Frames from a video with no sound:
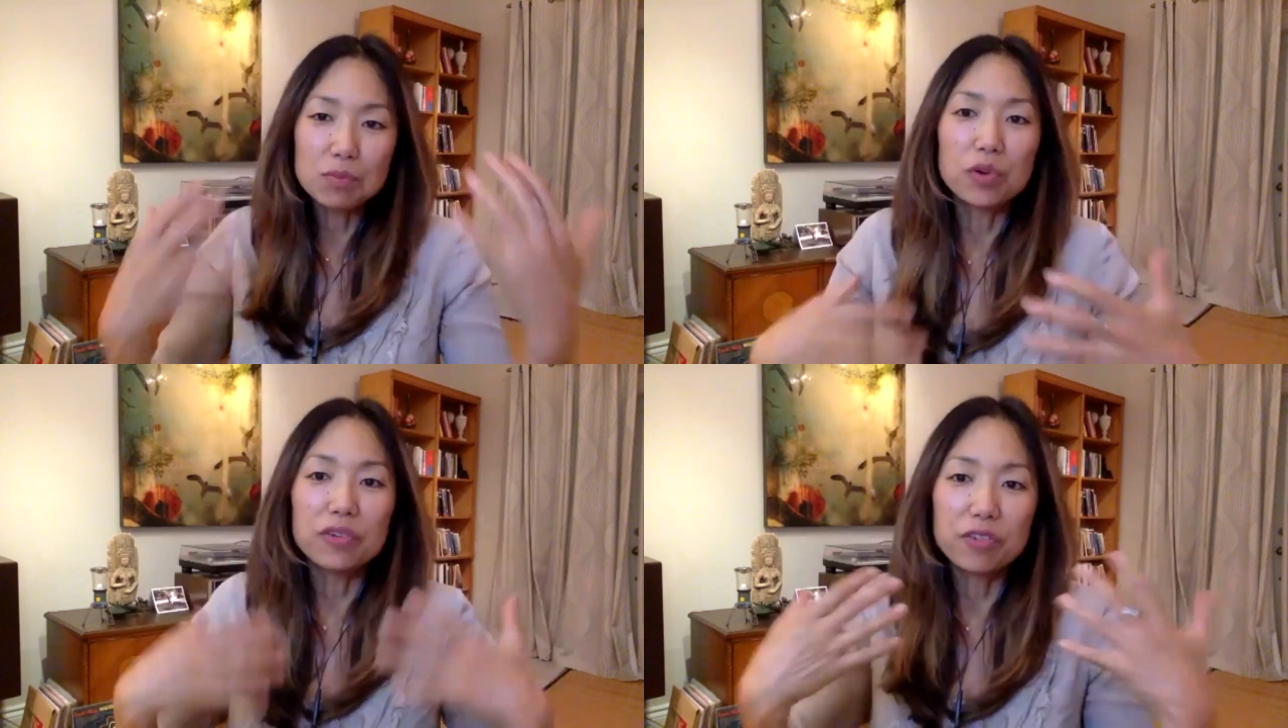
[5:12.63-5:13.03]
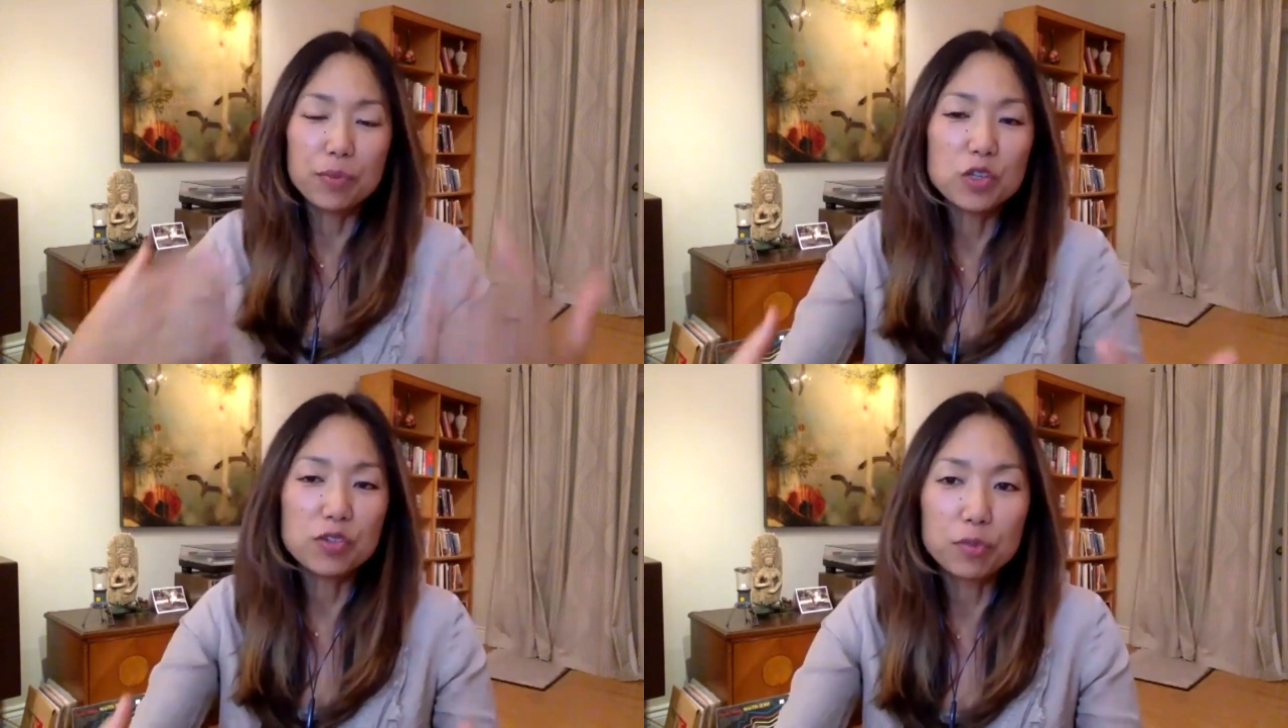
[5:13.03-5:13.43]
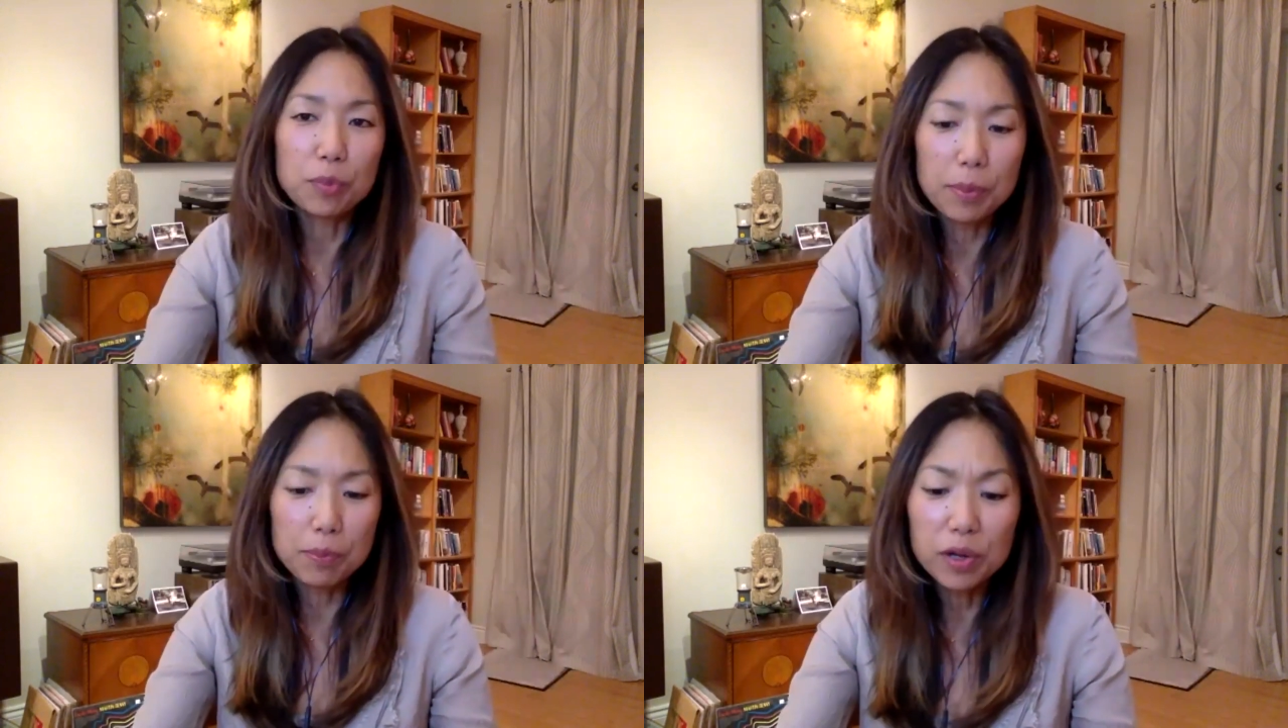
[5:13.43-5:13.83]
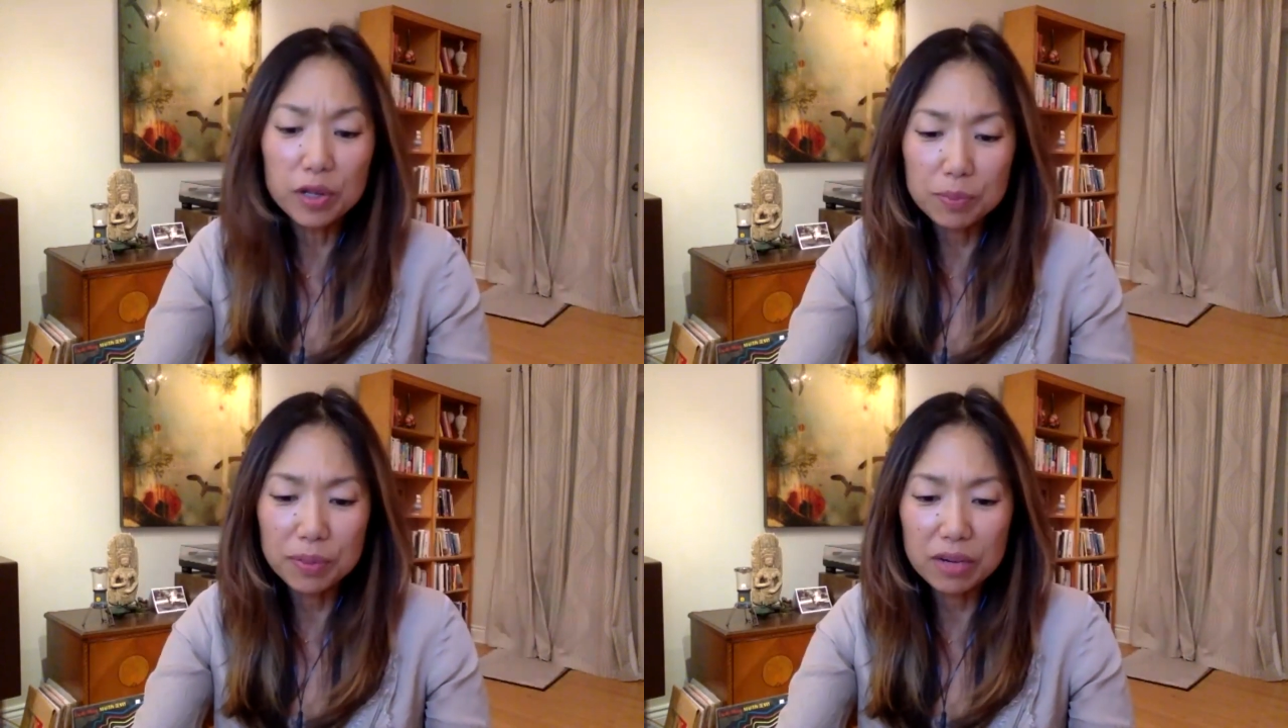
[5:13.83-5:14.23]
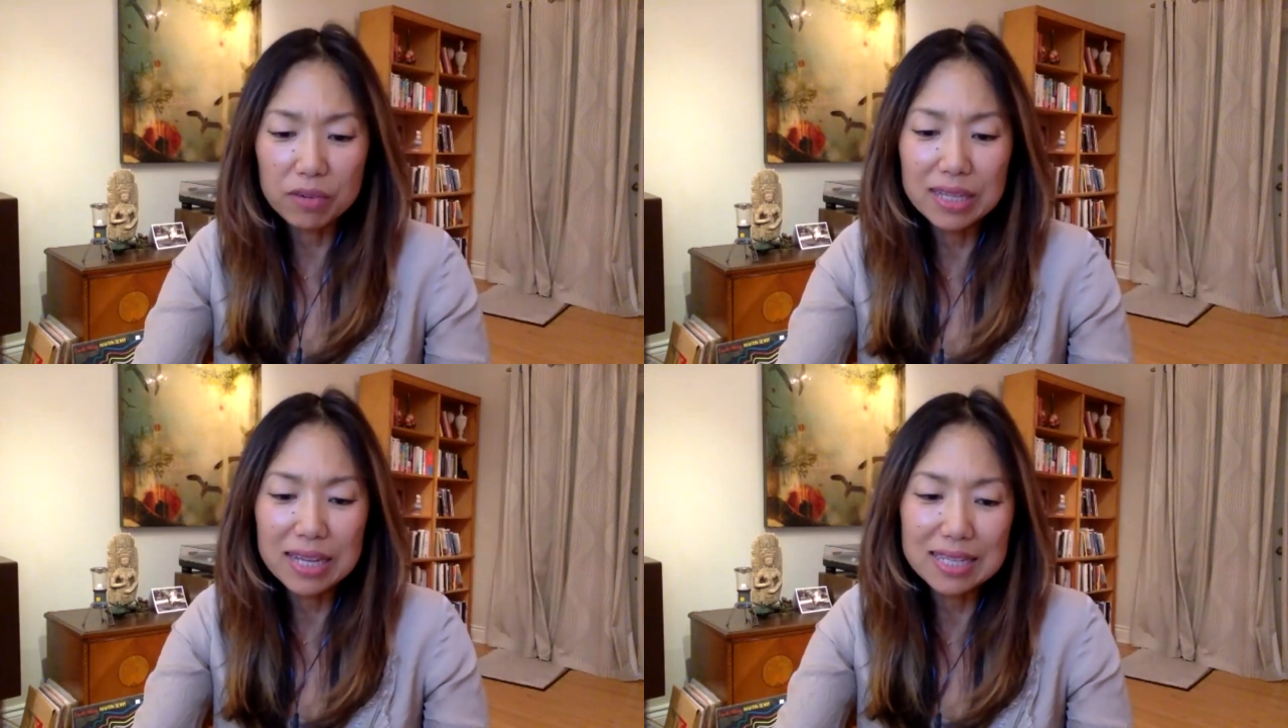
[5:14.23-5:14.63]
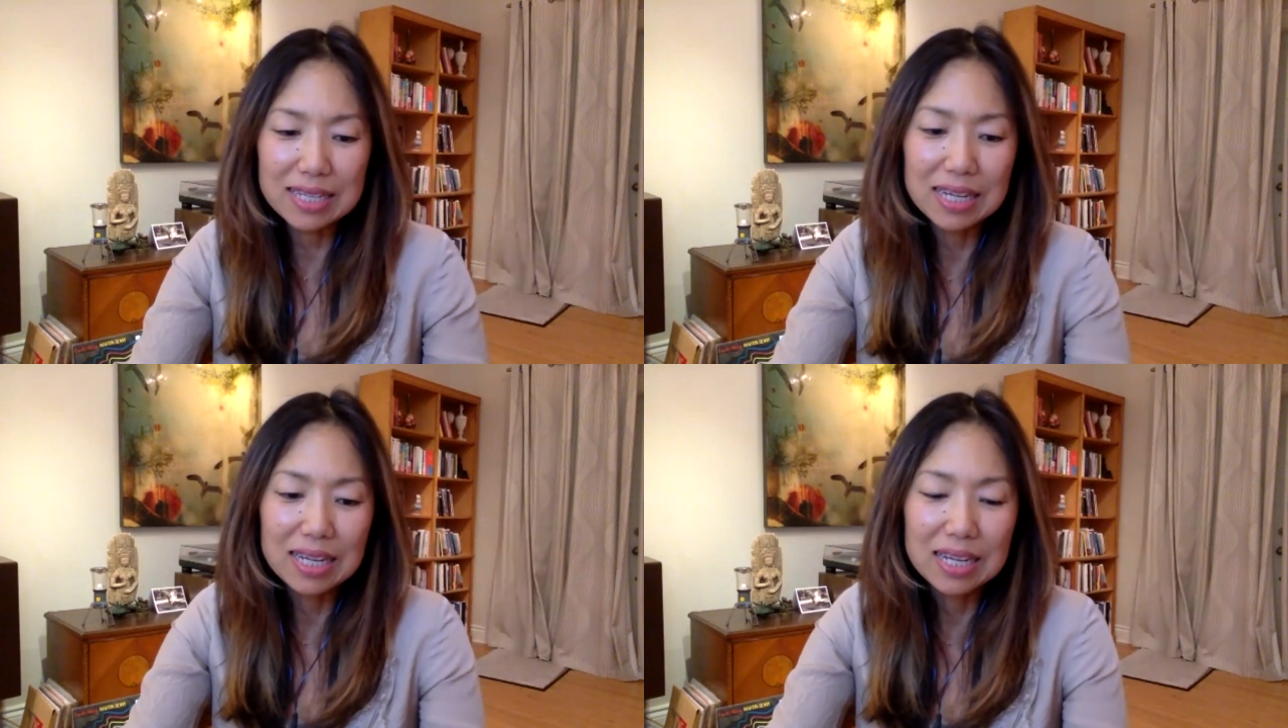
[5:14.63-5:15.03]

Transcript: more information for my book, but I realized